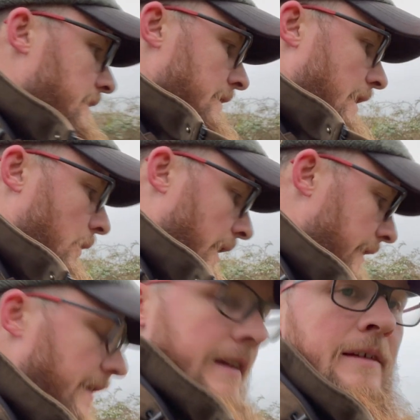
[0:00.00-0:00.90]
they'll get
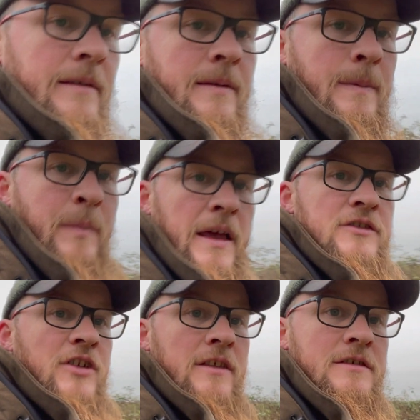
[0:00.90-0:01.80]
the best
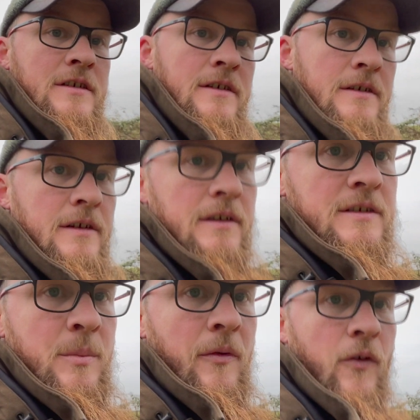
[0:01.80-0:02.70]
chance
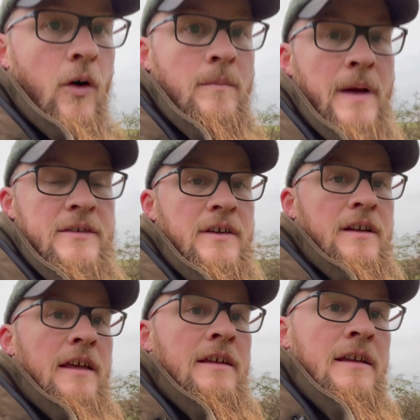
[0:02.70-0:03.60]
to perform,
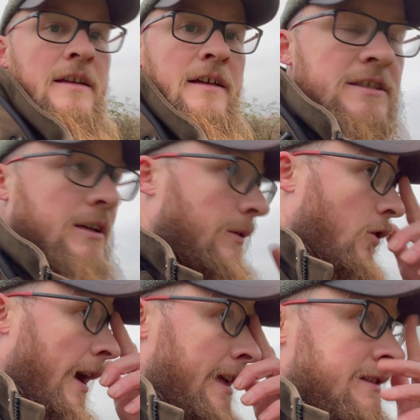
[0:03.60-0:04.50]
basically. We've
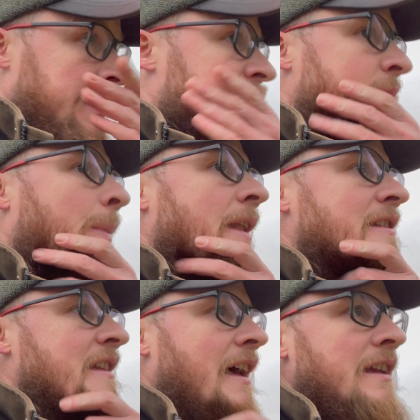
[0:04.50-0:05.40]
got 18 to plant
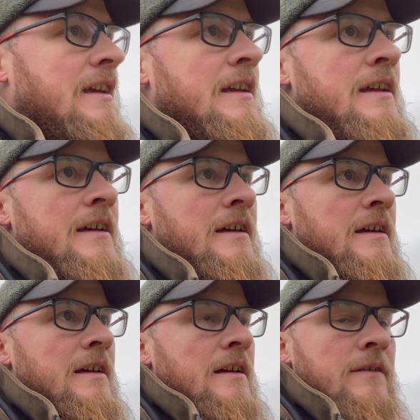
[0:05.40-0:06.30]
today.
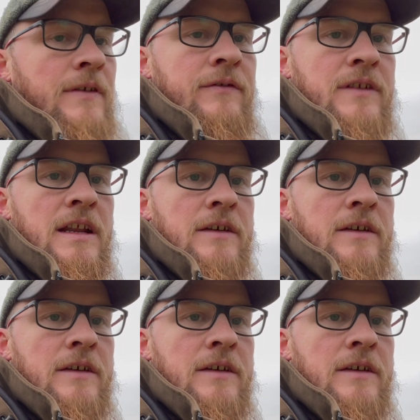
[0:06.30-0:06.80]
13